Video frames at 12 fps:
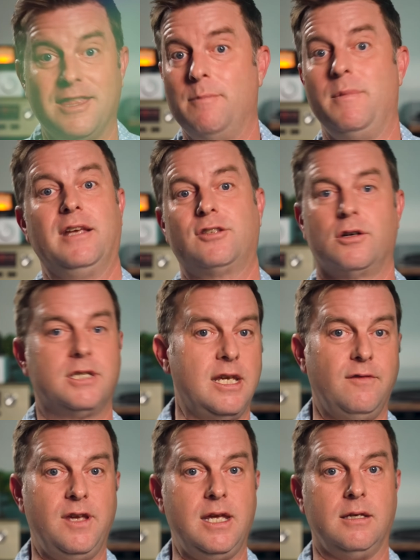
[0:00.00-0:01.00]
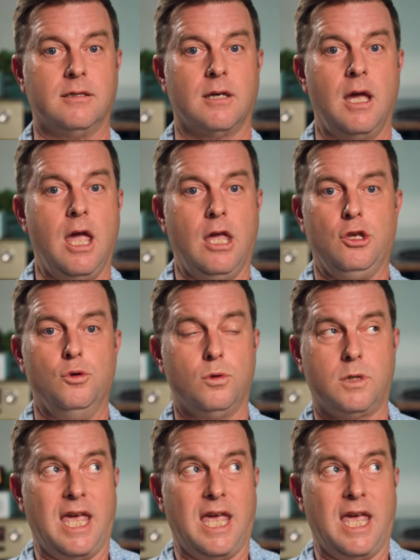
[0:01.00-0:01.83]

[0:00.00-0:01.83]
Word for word: that makes our TVs. You